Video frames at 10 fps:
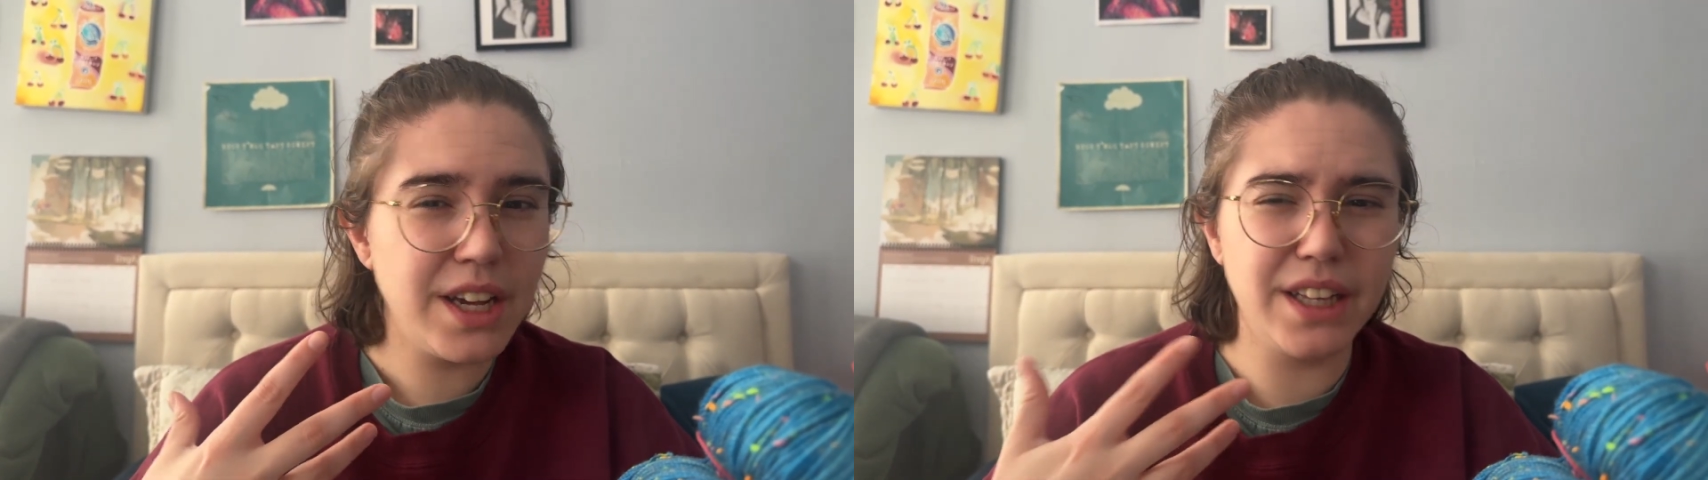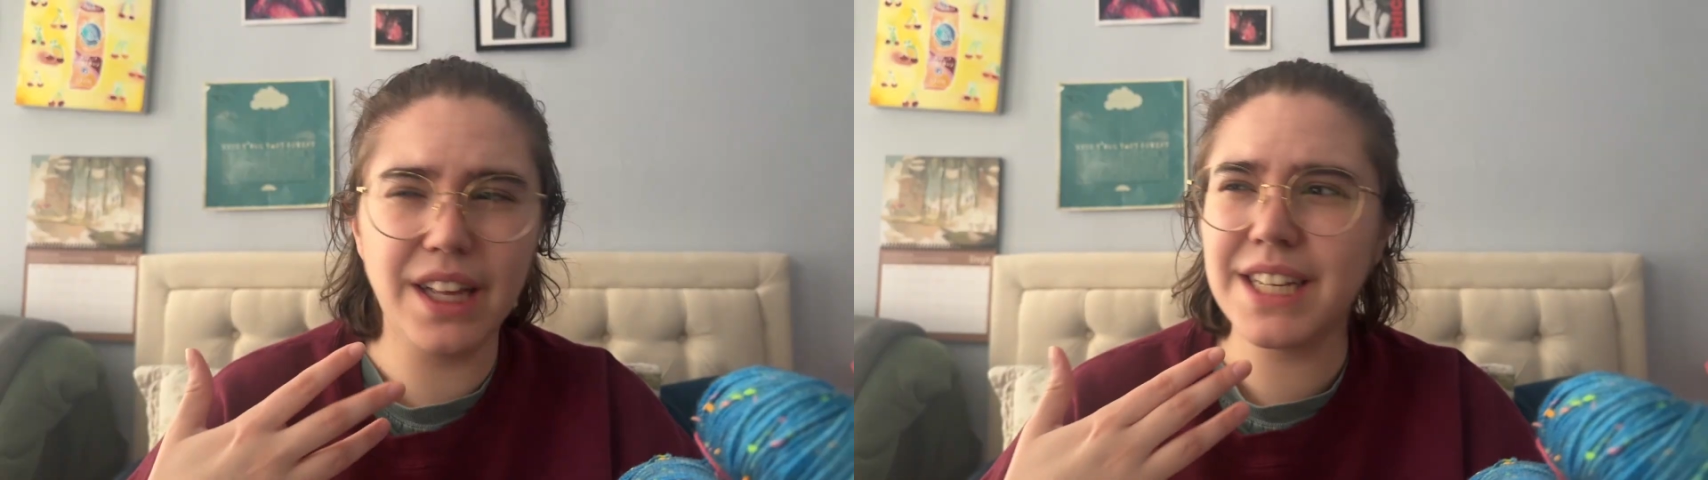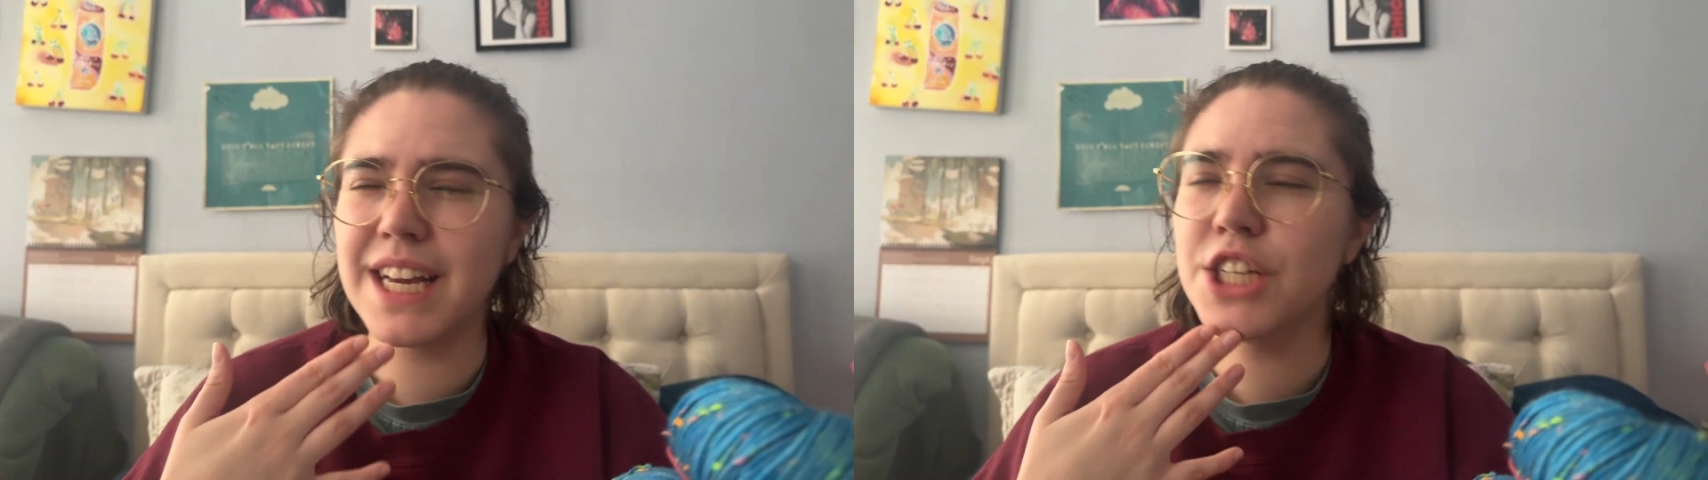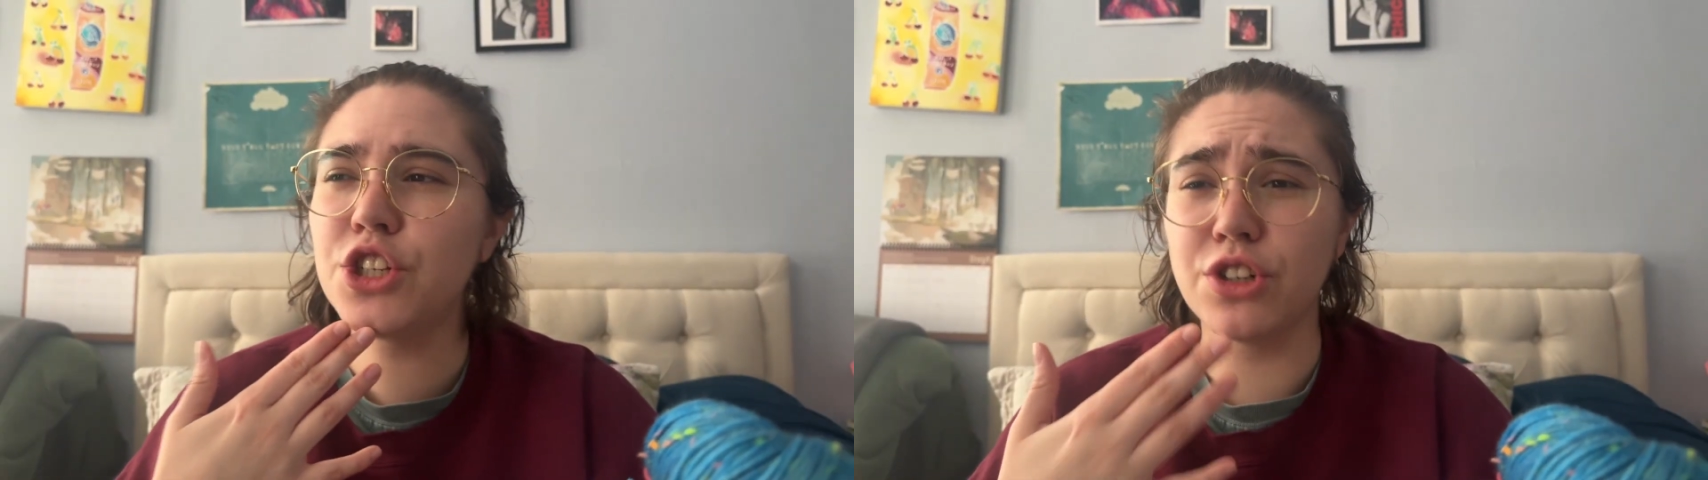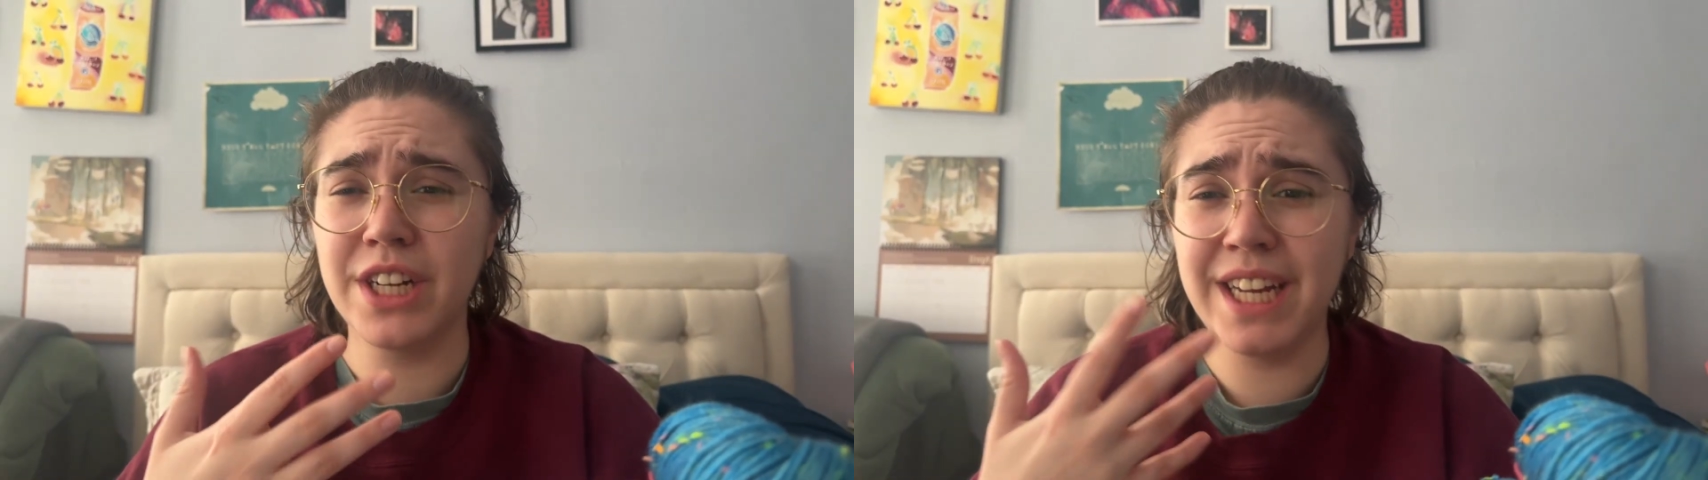unless I guess
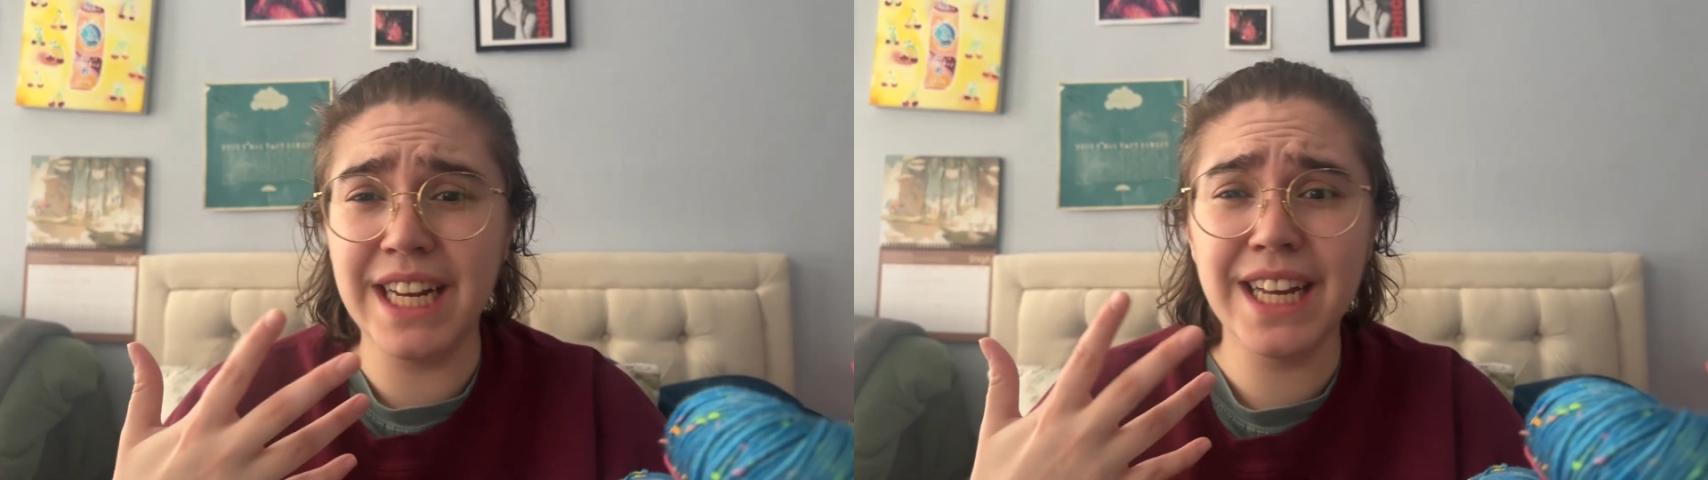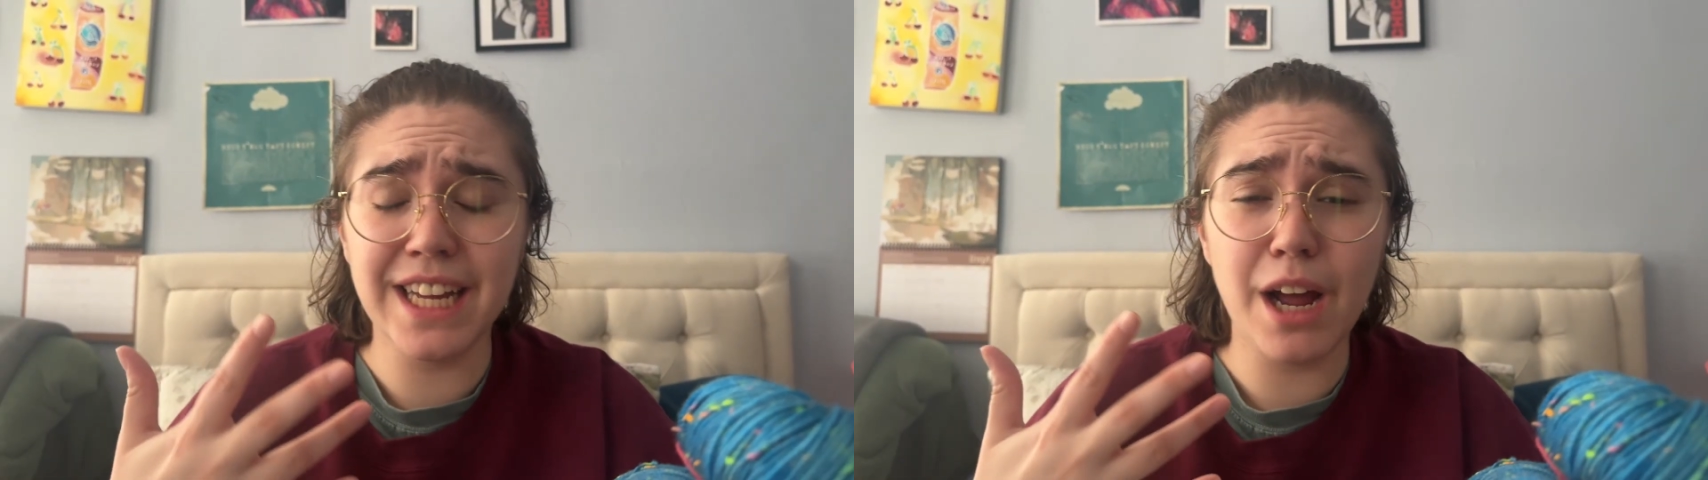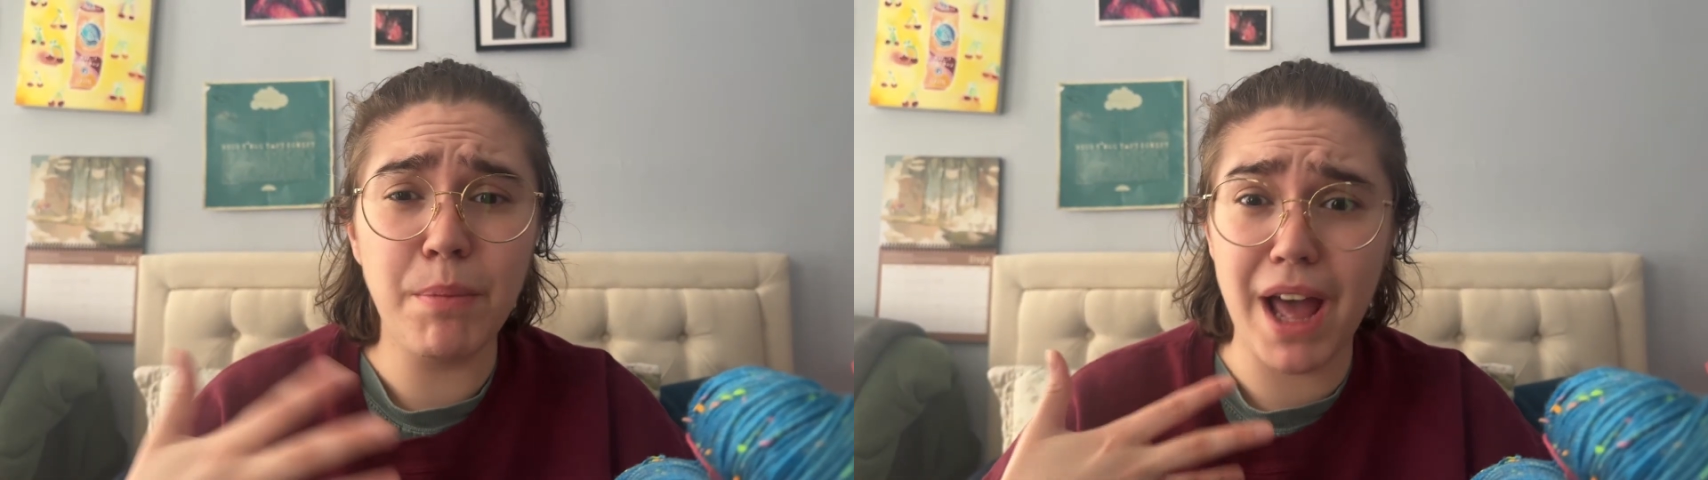you're heating it up